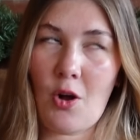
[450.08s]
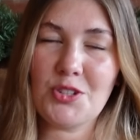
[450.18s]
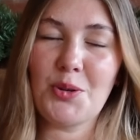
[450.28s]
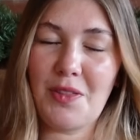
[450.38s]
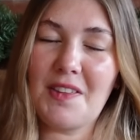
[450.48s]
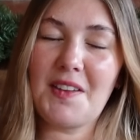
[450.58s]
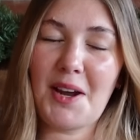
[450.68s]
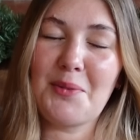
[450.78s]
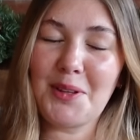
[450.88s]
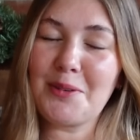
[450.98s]
also think that I
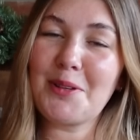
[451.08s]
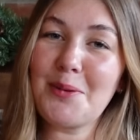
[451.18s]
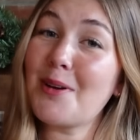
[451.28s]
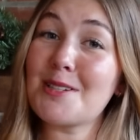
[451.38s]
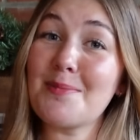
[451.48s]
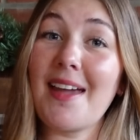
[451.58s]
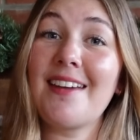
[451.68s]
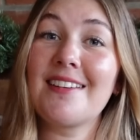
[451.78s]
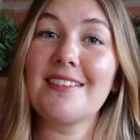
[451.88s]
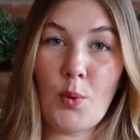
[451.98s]
really want to
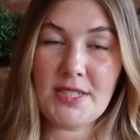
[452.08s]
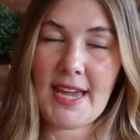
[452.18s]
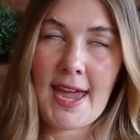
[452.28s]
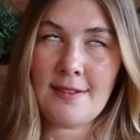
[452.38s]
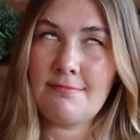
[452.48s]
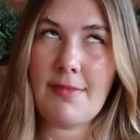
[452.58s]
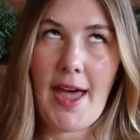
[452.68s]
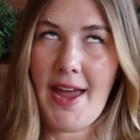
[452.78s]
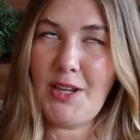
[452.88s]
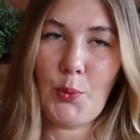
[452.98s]
make. Once again,
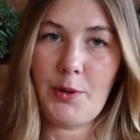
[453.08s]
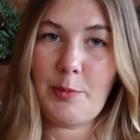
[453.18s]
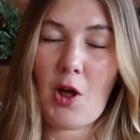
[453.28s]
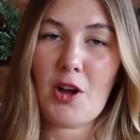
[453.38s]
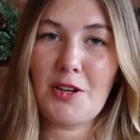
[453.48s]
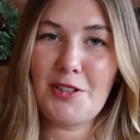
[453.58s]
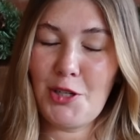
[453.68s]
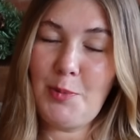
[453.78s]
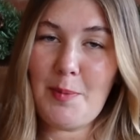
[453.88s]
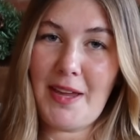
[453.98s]
any quilt block
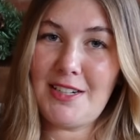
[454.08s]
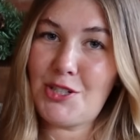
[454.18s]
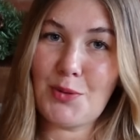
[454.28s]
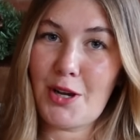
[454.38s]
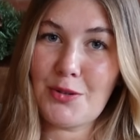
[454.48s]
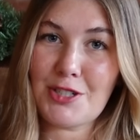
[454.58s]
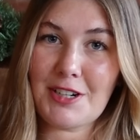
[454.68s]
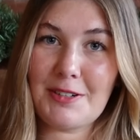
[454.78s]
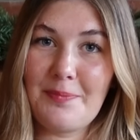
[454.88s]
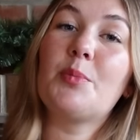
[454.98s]
could be made into a
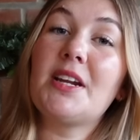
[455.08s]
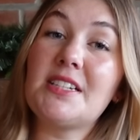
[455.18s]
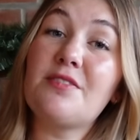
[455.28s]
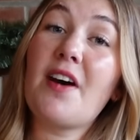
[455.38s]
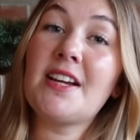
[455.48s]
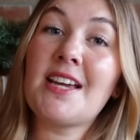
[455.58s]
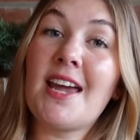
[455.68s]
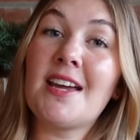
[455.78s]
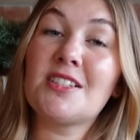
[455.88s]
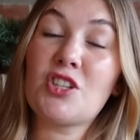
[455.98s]
coaster, but I did find
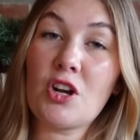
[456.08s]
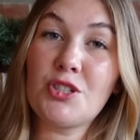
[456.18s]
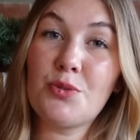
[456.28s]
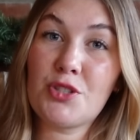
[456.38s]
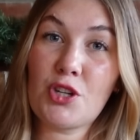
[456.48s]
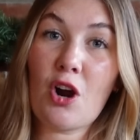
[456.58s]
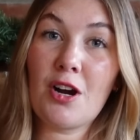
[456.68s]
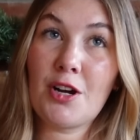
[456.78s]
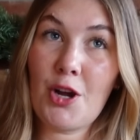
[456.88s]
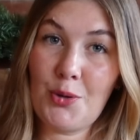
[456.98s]
a Sawtooth
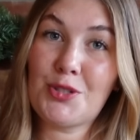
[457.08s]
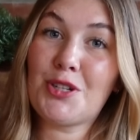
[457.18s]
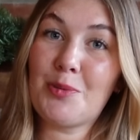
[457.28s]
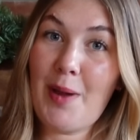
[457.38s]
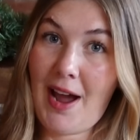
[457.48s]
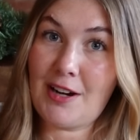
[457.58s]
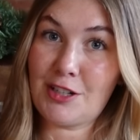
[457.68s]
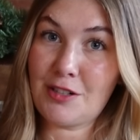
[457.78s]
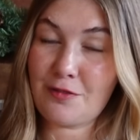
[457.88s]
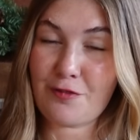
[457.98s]
Star coaster
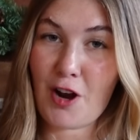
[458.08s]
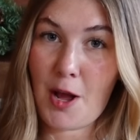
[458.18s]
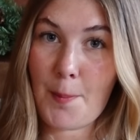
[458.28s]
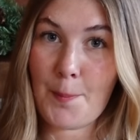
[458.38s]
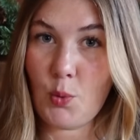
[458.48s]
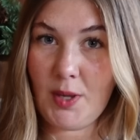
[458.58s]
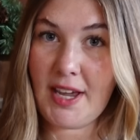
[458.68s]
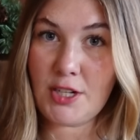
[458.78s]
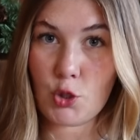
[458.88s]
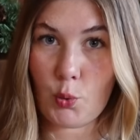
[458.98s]
pattern from The
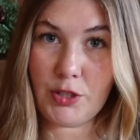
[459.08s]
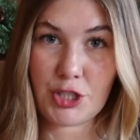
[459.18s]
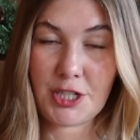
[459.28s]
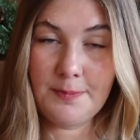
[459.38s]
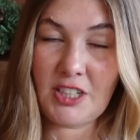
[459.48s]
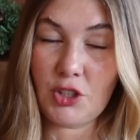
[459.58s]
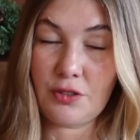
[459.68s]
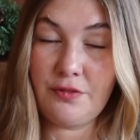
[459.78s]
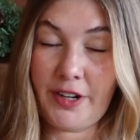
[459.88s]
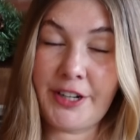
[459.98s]
Weekend Quilter that look
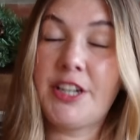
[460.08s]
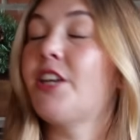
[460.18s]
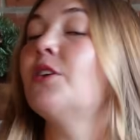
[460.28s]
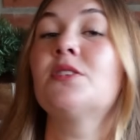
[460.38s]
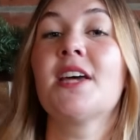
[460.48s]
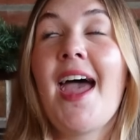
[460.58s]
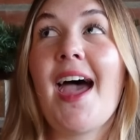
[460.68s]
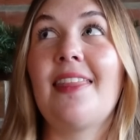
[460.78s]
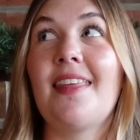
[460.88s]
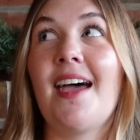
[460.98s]
very cute.
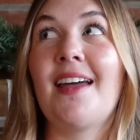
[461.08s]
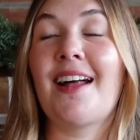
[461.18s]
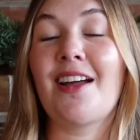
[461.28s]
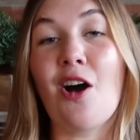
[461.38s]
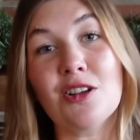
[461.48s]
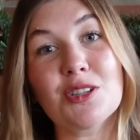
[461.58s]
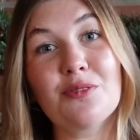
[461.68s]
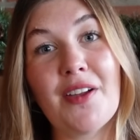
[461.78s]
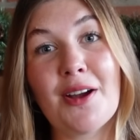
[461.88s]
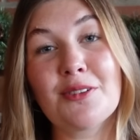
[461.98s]
And then I also
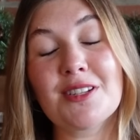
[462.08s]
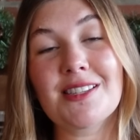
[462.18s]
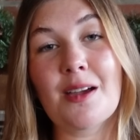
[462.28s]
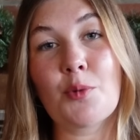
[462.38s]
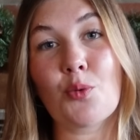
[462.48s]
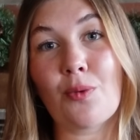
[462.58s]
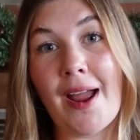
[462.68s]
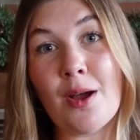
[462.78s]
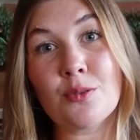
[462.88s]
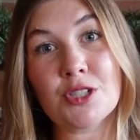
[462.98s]
found some
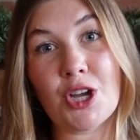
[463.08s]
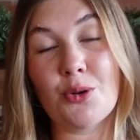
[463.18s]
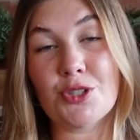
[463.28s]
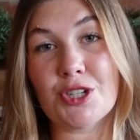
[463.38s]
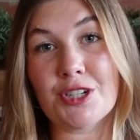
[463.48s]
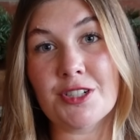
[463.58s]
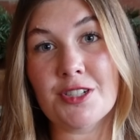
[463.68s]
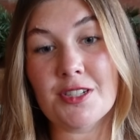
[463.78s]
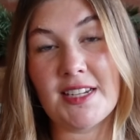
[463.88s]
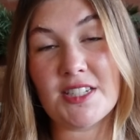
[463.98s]
round
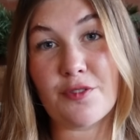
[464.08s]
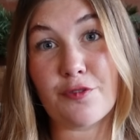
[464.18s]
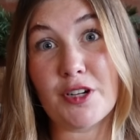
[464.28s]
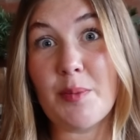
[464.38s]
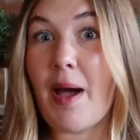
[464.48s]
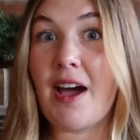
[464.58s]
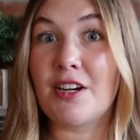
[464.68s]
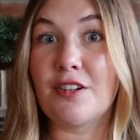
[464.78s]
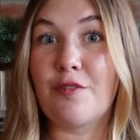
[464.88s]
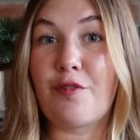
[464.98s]
coasters that is a free
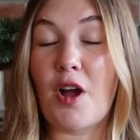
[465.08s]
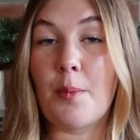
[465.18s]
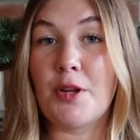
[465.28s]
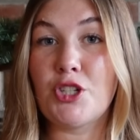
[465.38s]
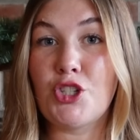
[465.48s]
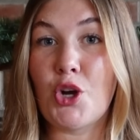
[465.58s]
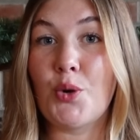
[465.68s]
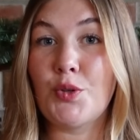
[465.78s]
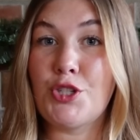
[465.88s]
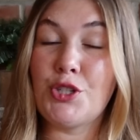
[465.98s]
pattern from
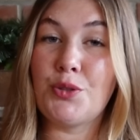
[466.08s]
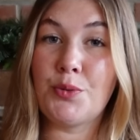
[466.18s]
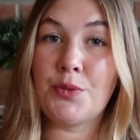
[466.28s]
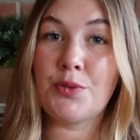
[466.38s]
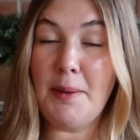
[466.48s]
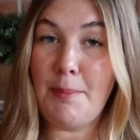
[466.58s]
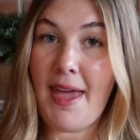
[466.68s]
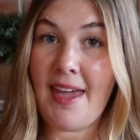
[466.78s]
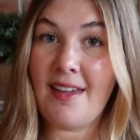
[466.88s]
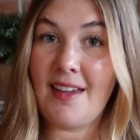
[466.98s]
Joe, June, and
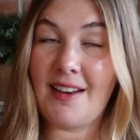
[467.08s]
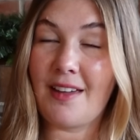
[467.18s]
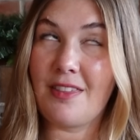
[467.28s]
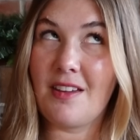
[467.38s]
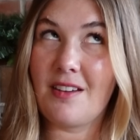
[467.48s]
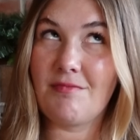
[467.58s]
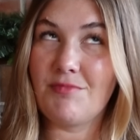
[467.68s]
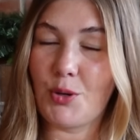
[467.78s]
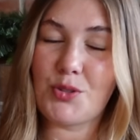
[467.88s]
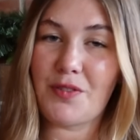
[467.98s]
May, and I think
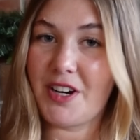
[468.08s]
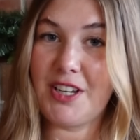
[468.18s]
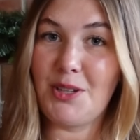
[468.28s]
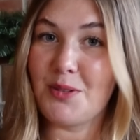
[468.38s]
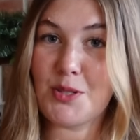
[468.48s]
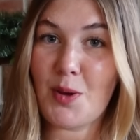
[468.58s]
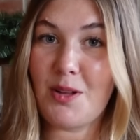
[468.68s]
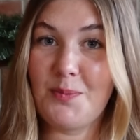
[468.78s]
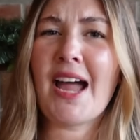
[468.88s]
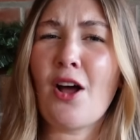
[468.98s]
those are very cute as
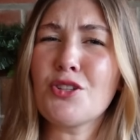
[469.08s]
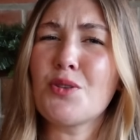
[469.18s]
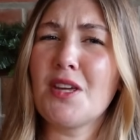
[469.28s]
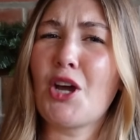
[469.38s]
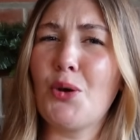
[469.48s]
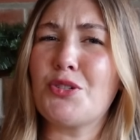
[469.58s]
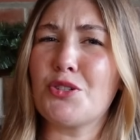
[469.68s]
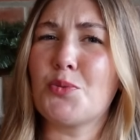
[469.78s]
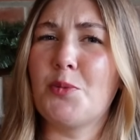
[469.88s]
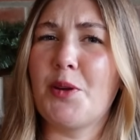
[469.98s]
well. I also think
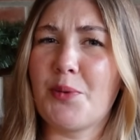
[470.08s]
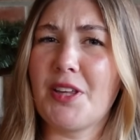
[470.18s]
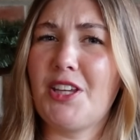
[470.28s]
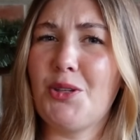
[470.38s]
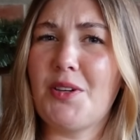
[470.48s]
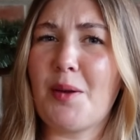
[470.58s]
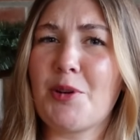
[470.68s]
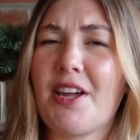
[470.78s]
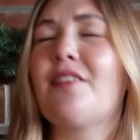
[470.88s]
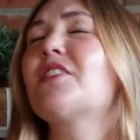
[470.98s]
coasters would be a really cute neighbor
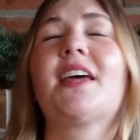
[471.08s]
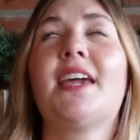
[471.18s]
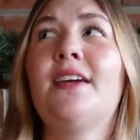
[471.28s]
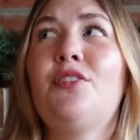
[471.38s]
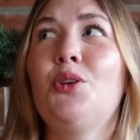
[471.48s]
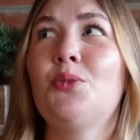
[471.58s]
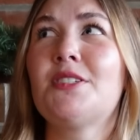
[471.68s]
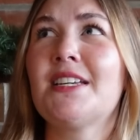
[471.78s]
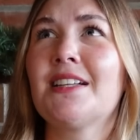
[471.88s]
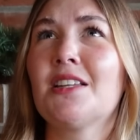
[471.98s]
gift. Like if you
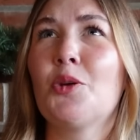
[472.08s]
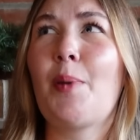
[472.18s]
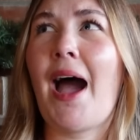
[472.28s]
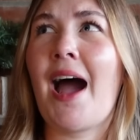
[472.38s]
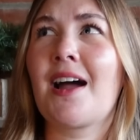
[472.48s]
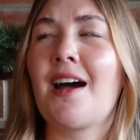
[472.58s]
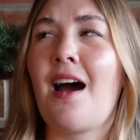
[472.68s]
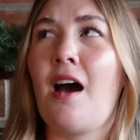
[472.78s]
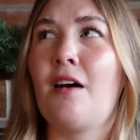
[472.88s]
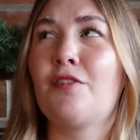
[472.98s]
did a little pack
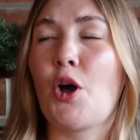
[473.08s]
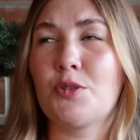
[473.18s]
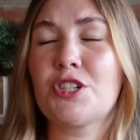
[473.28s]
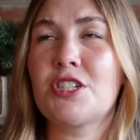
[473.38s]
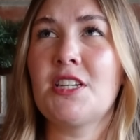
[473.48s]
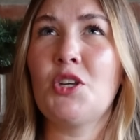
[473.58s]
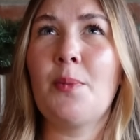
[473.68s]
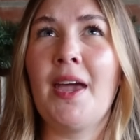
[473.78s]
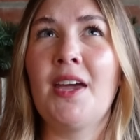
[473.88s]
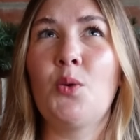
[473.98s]
of coasters that you
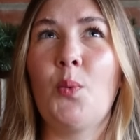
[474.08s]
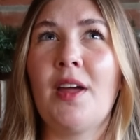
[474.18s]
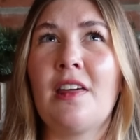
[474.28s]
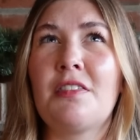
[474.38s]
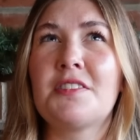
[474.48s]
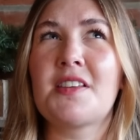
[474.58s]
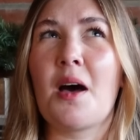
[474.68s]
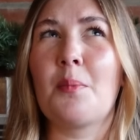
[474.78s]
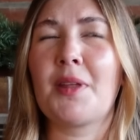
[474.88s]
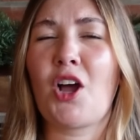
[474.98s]
made with
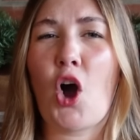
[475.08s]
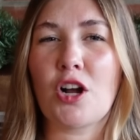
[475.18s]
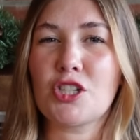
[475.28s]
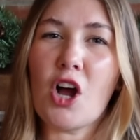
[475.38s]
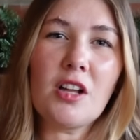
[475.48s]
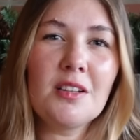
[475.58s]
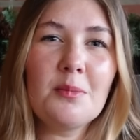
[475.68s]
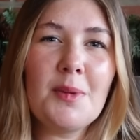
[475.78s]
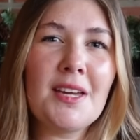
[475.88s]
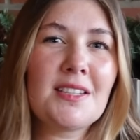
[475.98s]
some like hot chocolate
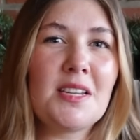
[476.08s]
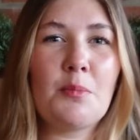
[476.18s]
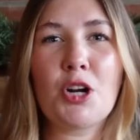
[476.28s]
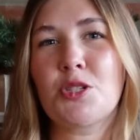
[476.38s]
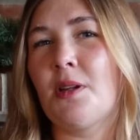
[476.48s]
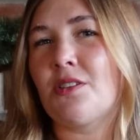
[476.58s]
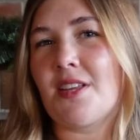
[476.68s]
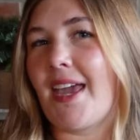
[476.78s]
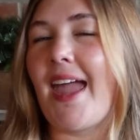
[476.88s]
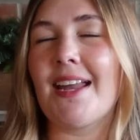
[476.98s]
mix and marshmallows
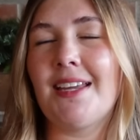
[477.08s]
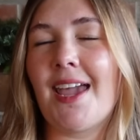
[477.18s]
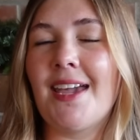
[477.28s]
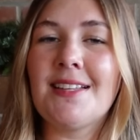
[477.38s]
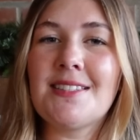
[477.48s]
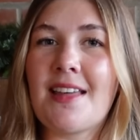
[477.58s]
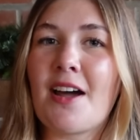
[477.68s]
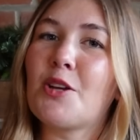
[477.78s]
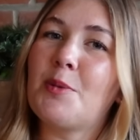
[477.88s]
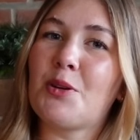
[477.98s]
and candy canes, that
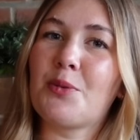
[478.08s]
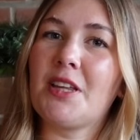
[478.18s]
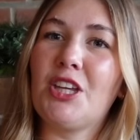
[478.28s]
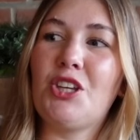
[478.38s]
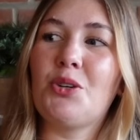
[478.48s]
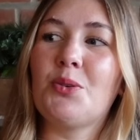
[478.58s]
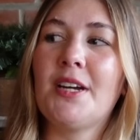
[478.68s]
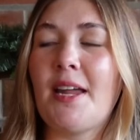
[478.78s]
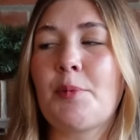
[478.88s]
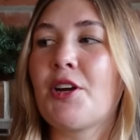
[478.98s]
could be a really cute
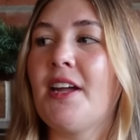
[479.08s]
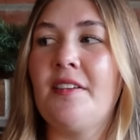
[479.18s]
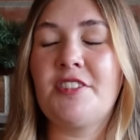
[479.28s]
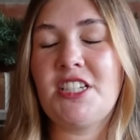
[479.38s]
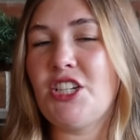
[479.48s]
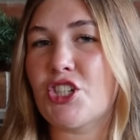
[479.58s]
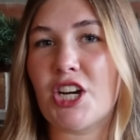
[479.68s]
neighbor gift, teacher